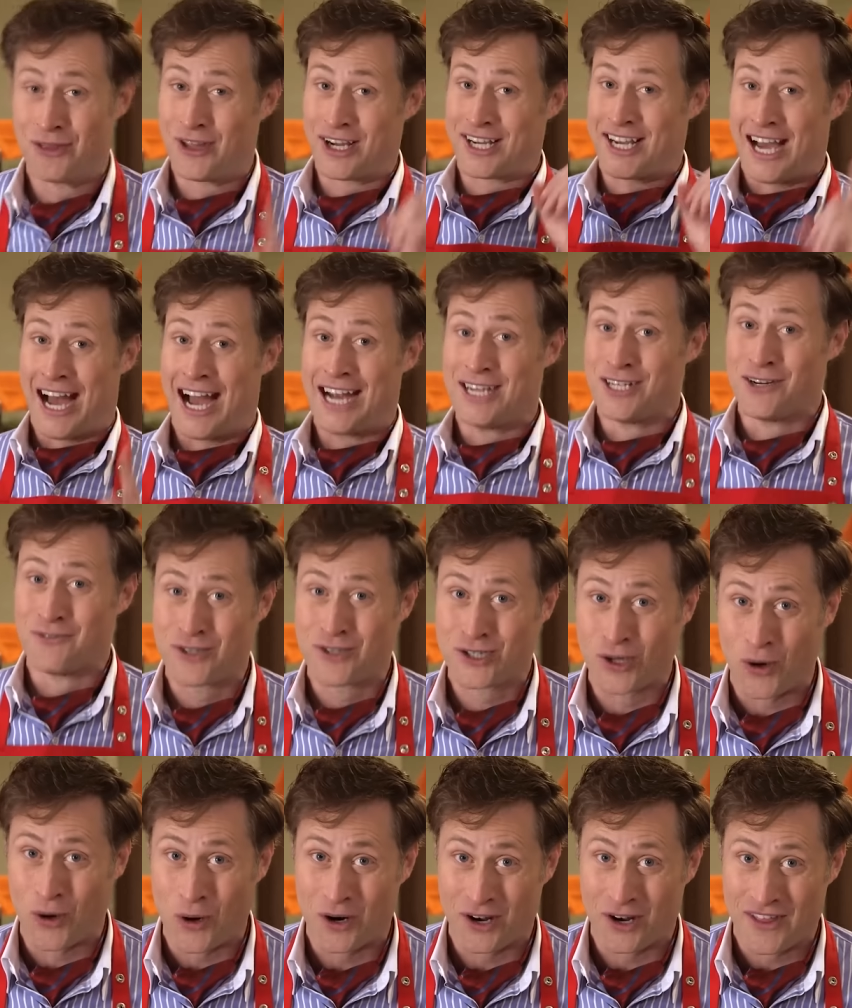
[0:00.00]
but the kind of
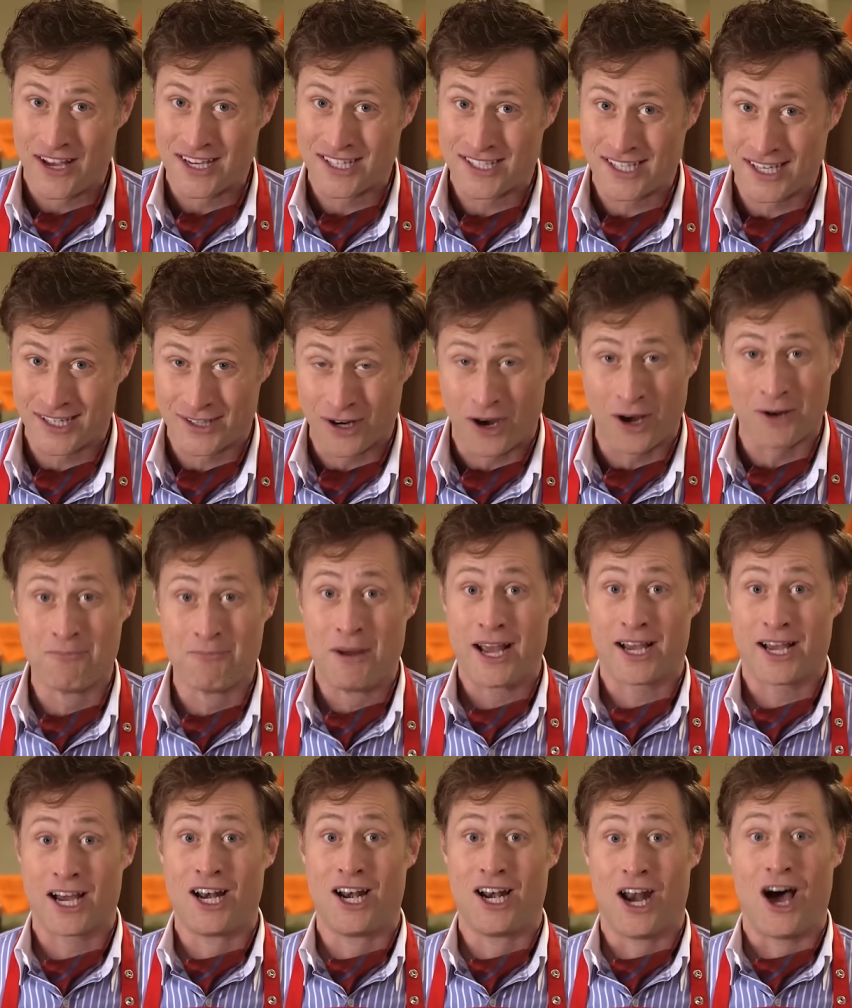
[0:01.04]
soil they sit on
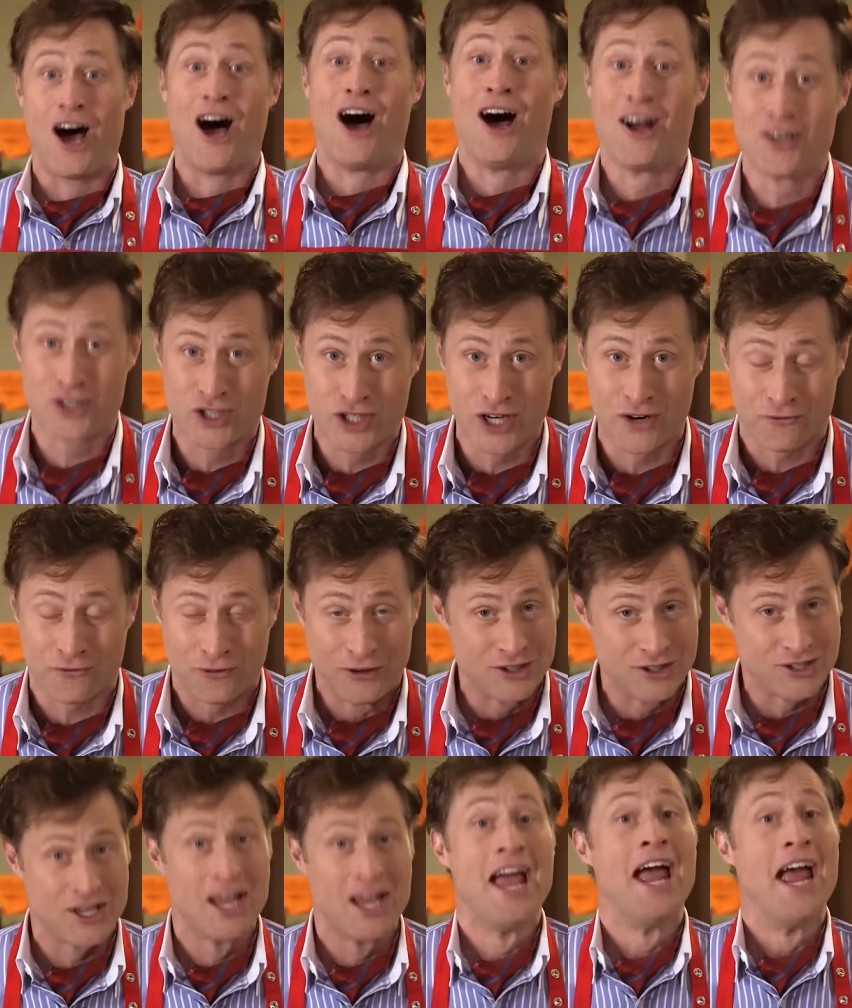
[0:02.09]
make a large
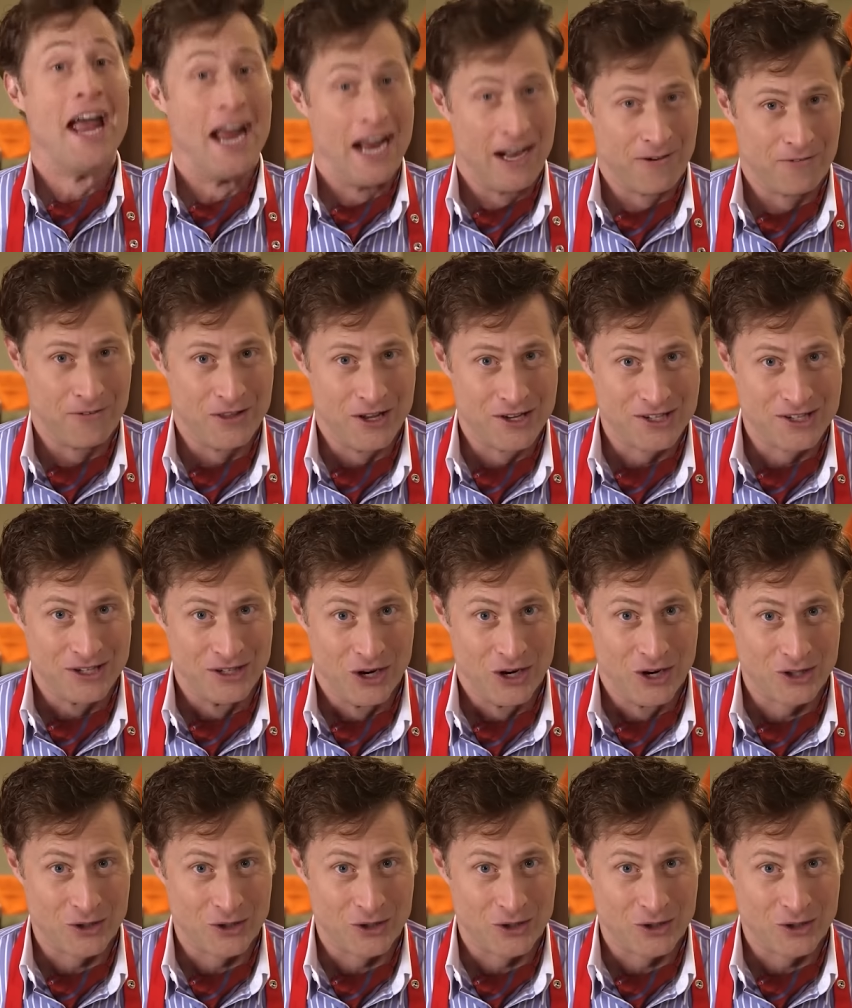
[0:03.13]
difference if there's an